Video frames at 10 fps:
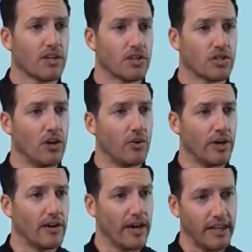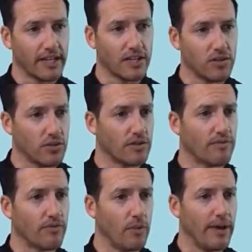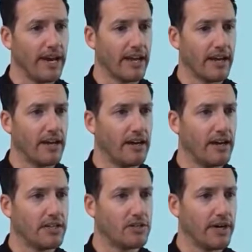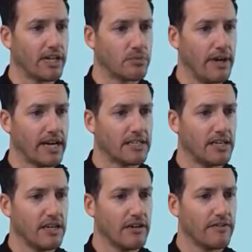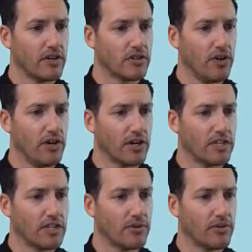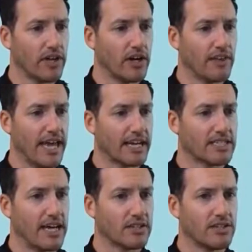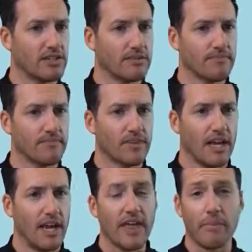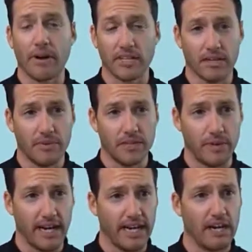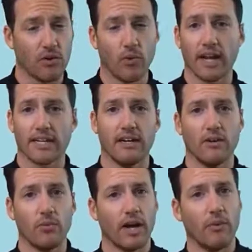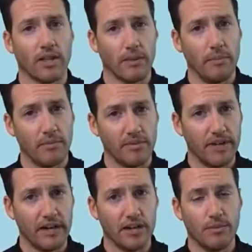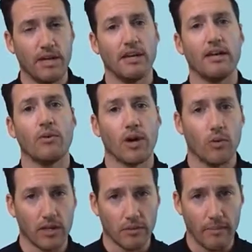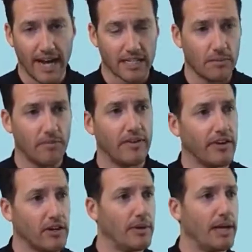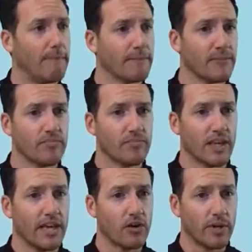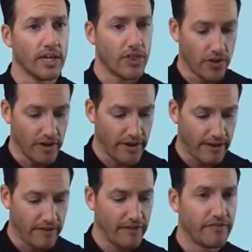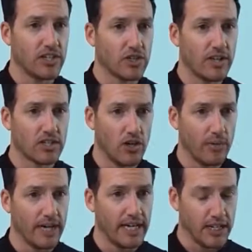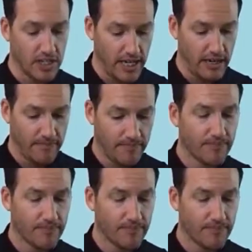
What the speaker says: So here I'd like to do some formatting, as you might expect. First of all, I'm going to double click on the X-axis, and that brings up this pane here where I can tell what I want the minimum value to be and what I want the maximum value to be. Here we did 35 to 50, so that's all we need to see.